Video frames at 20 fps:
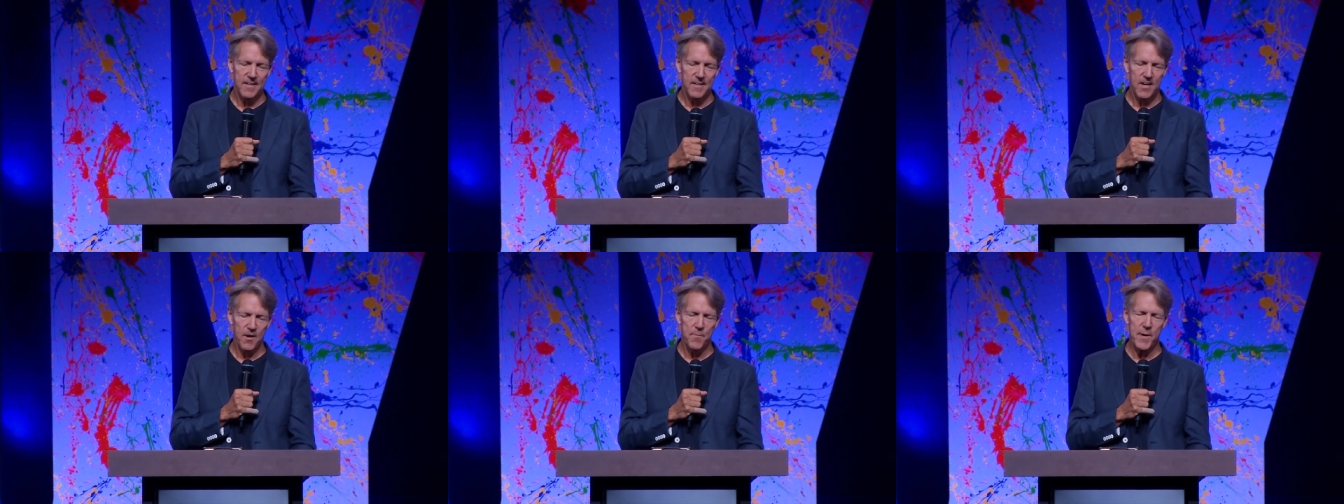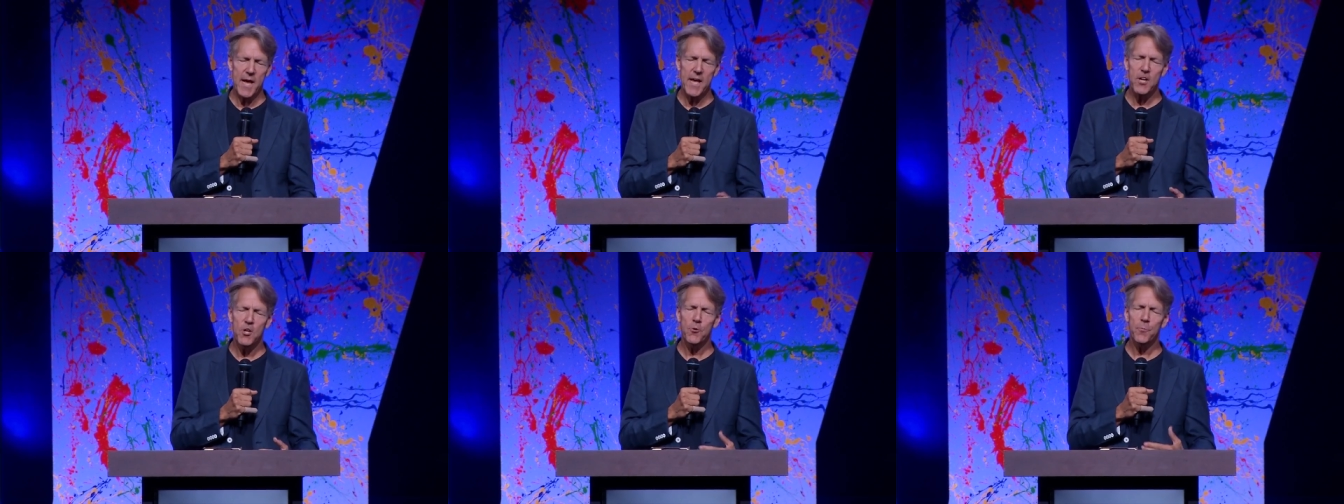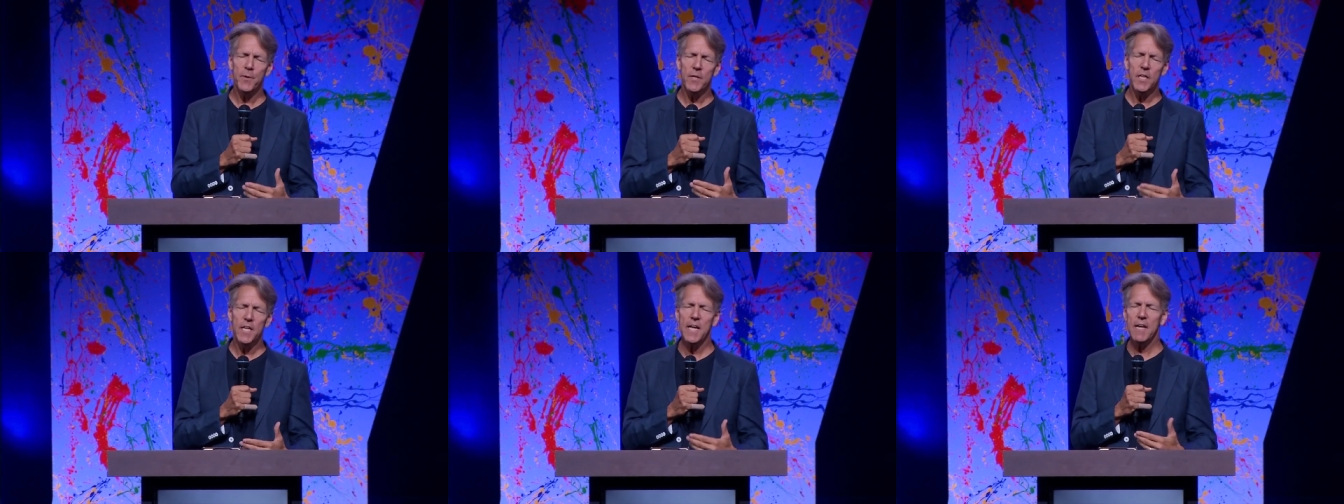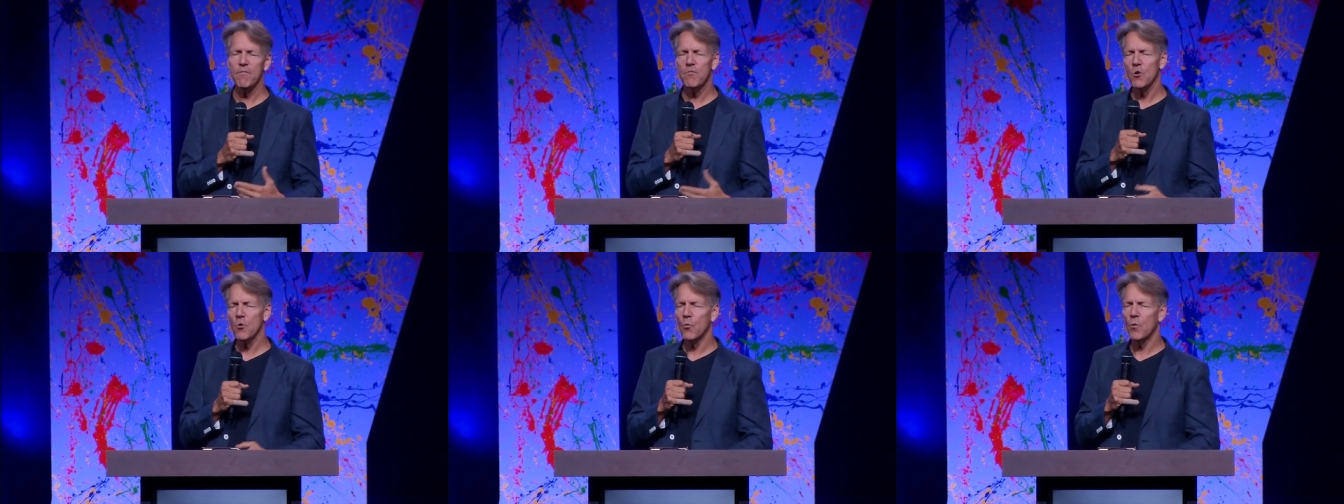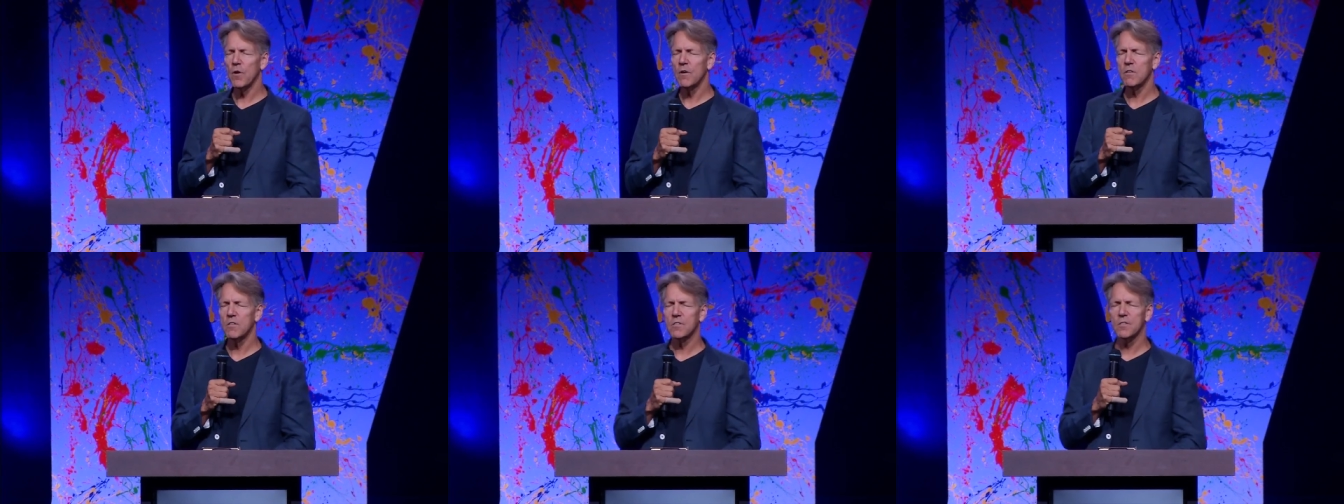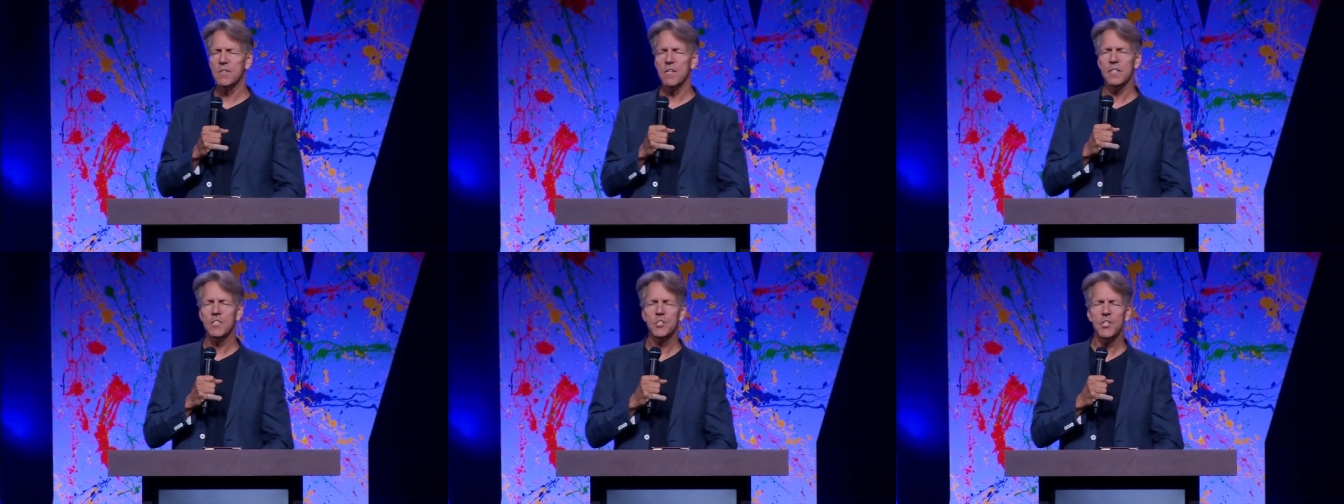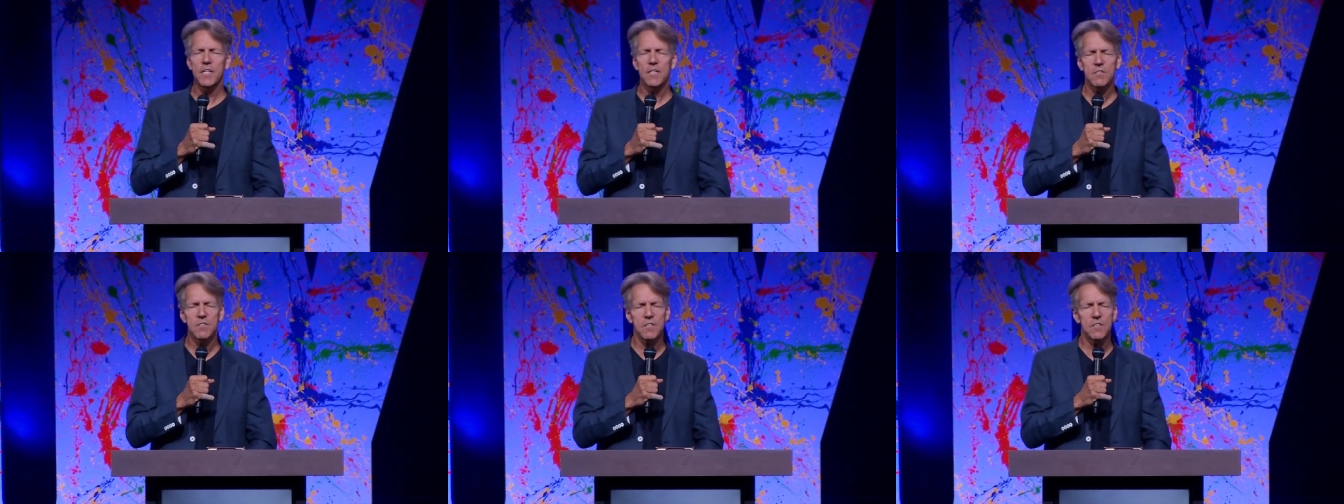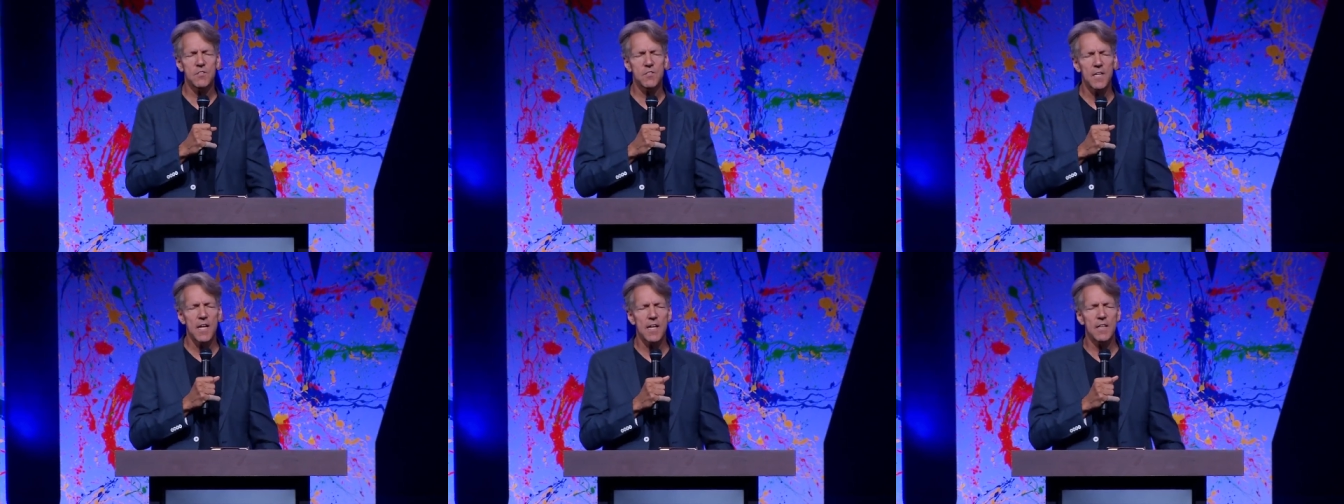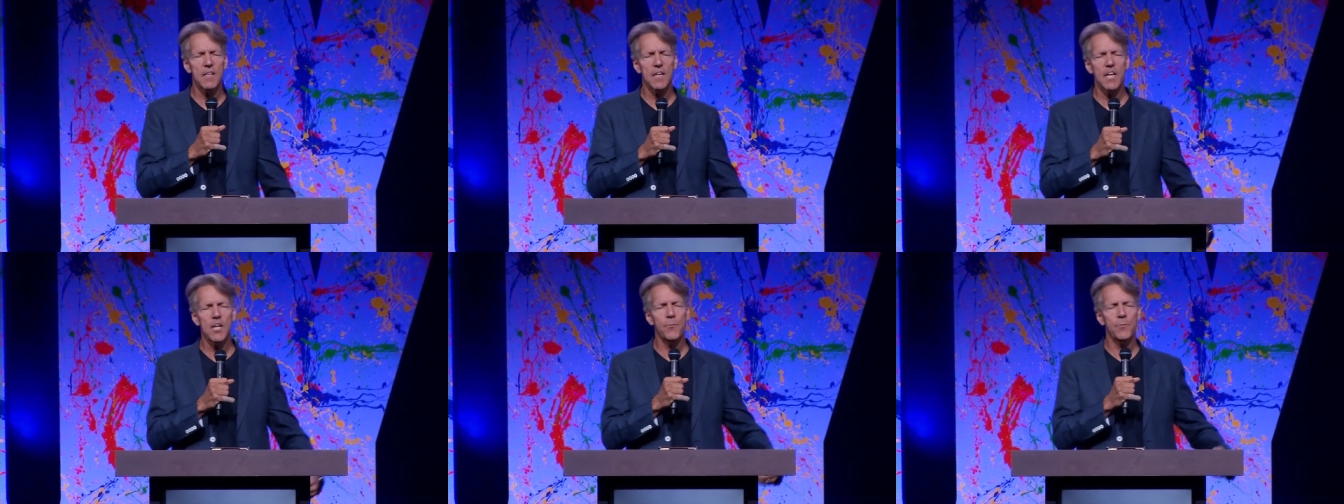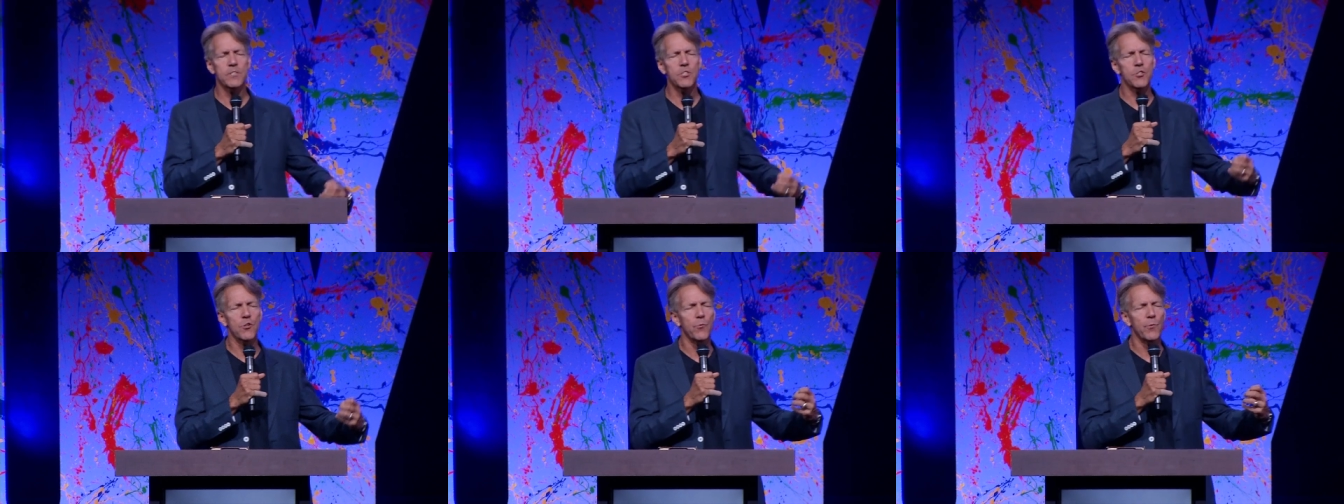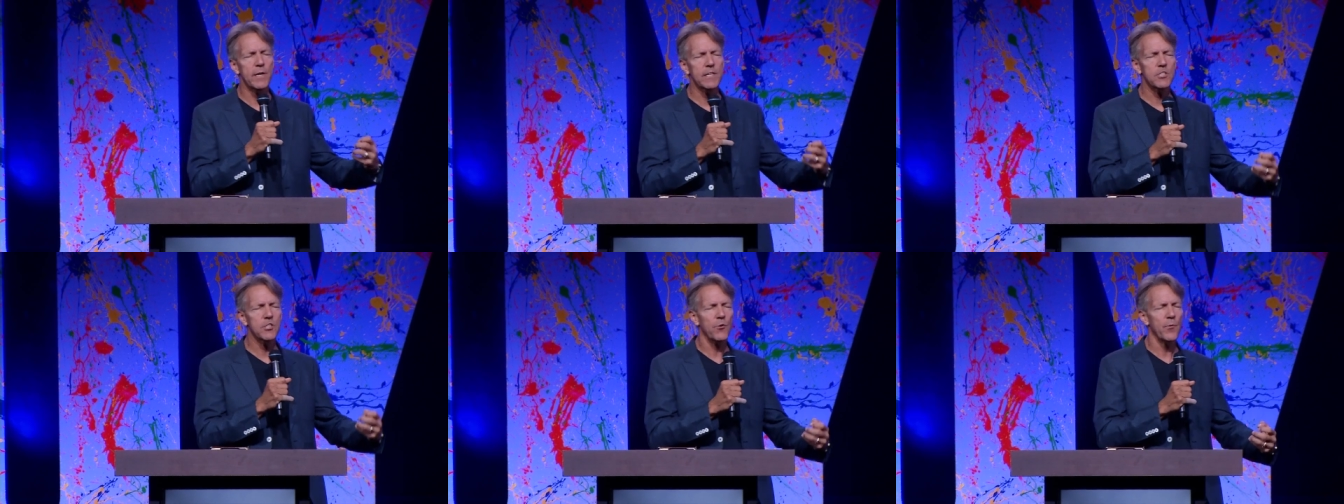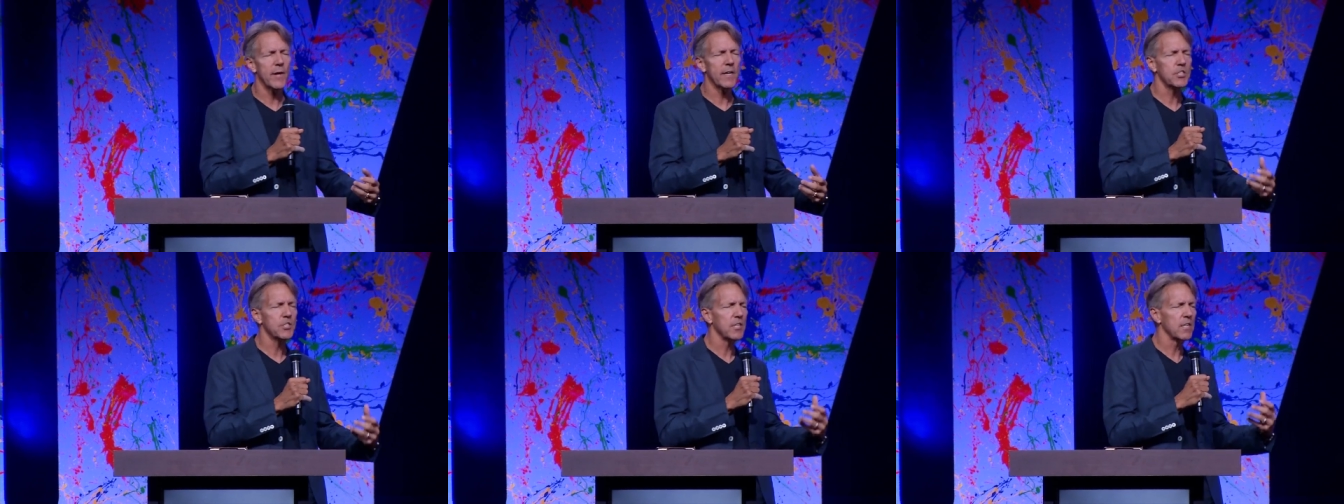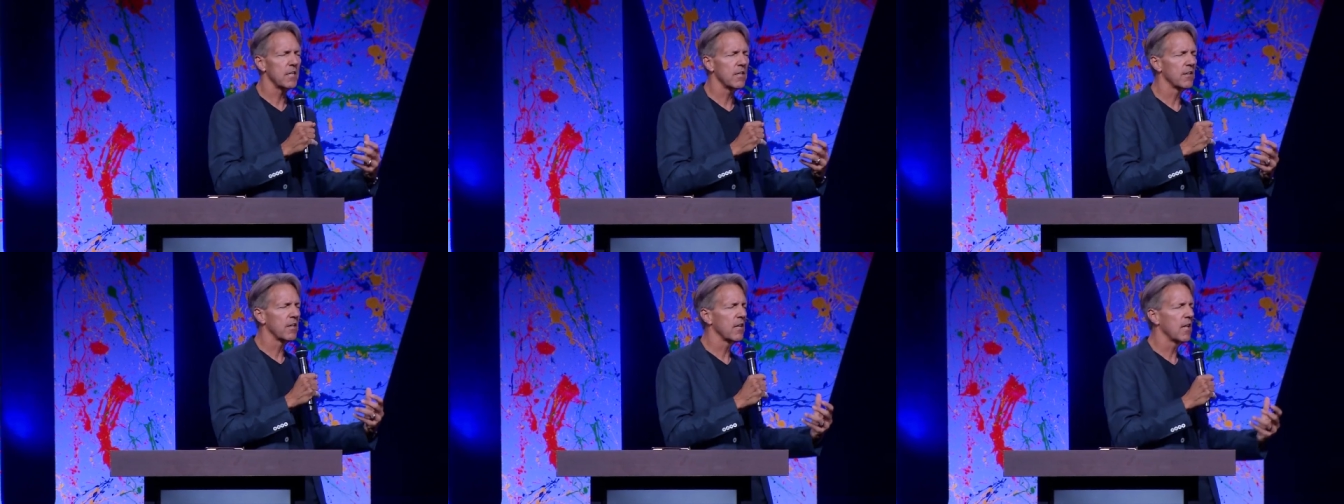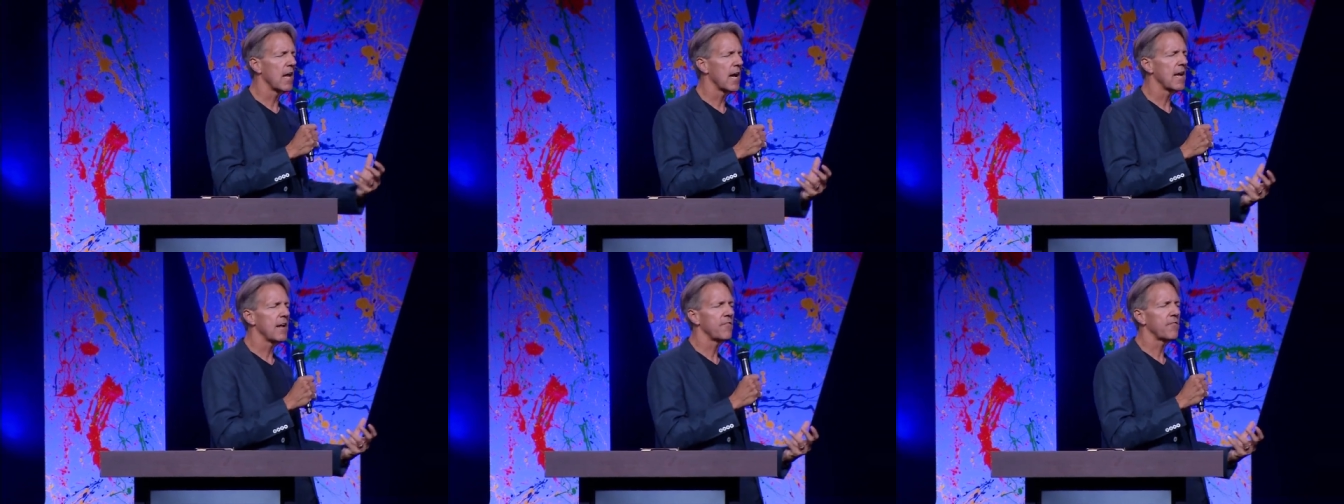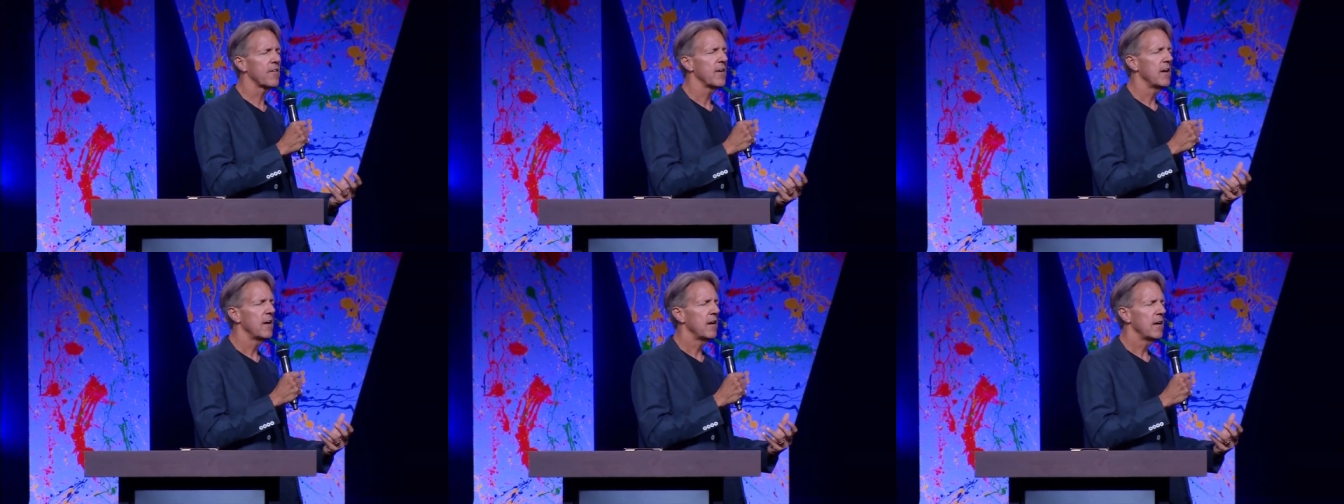A man who believed the words that Jesus said, that he was the resurrection and the life,